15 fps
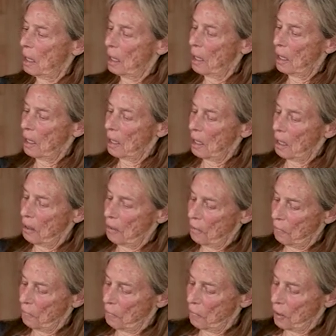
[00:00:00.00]
And again, the
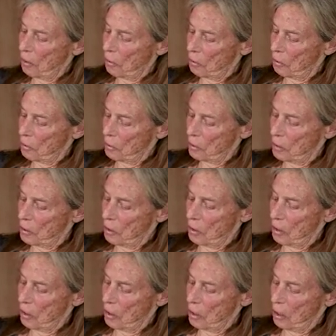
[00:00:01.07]
fingers,
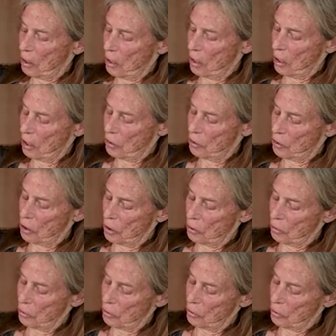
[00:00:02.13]
a gentle